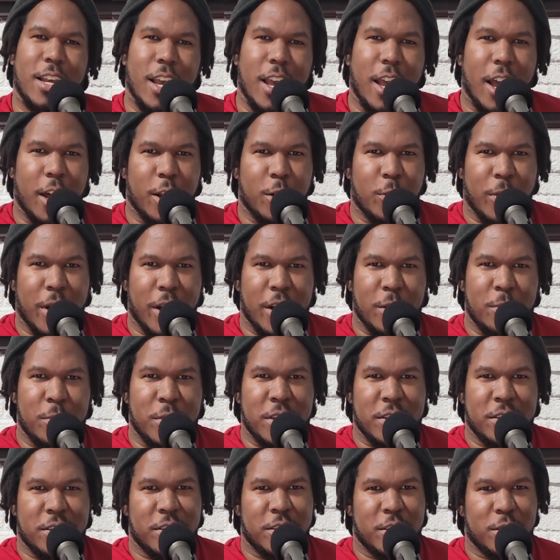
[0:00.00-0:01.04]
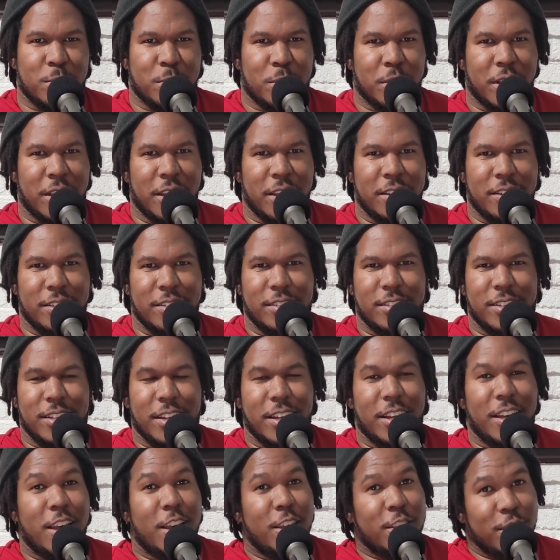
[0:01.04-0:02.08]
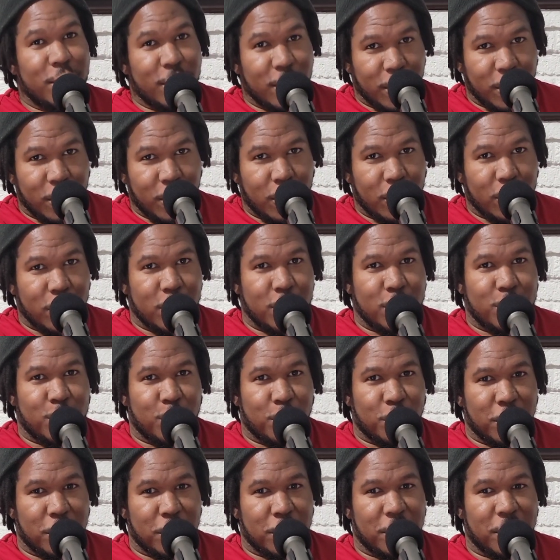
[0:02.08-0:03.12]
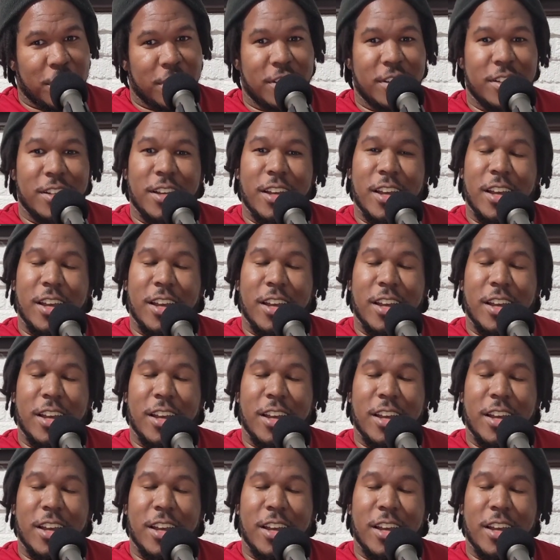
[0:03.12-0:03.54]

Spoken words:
How to write a business plan. The long and short of it.